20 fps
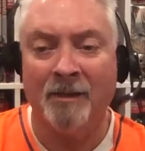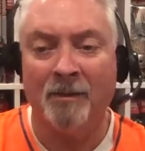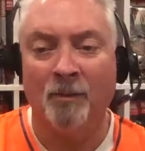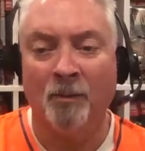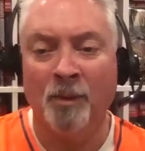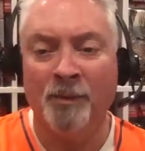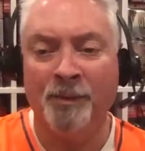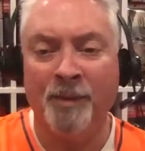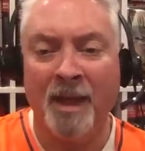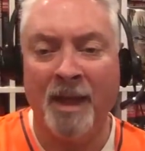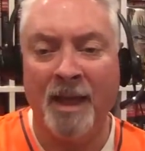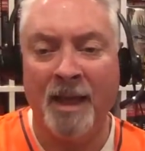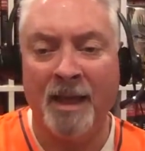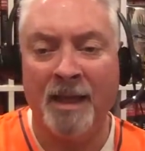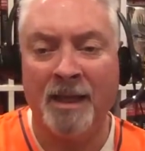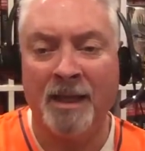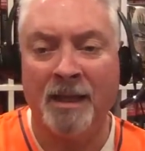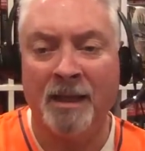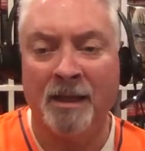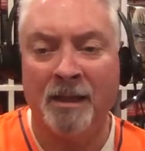what the
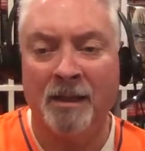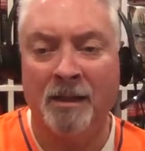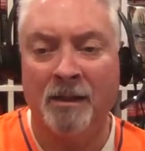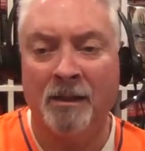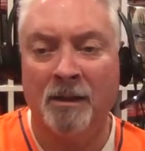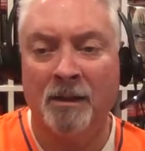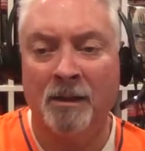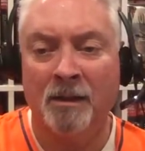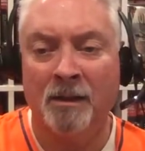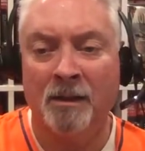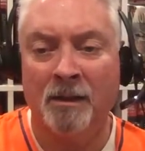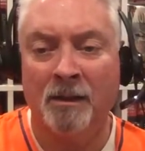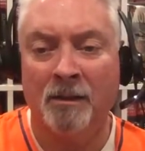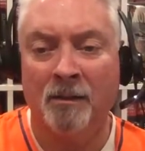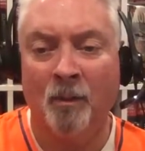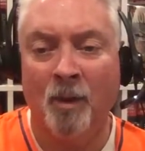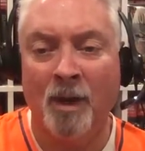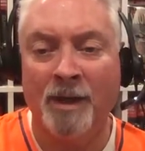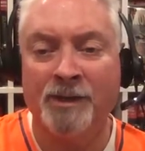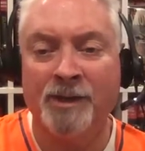heck?
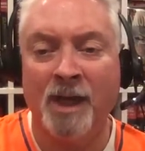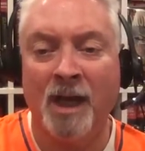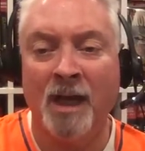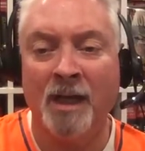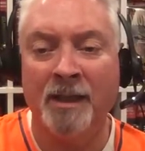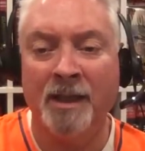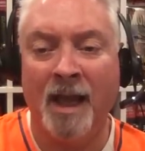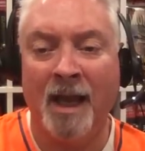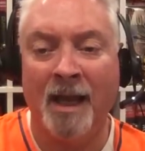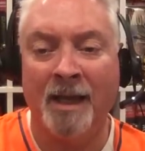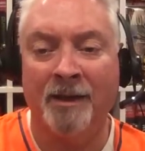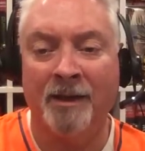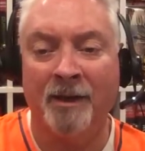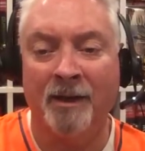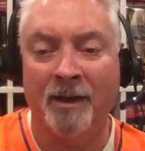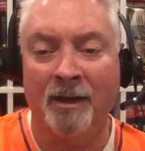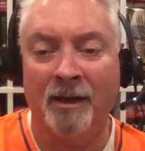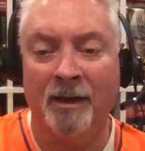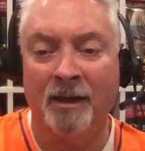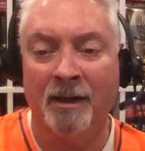Why'd you unhide
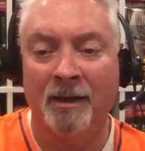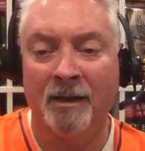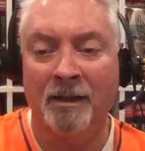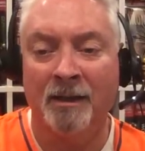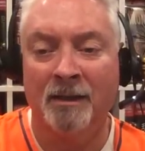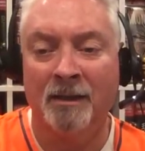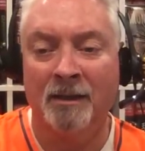her? I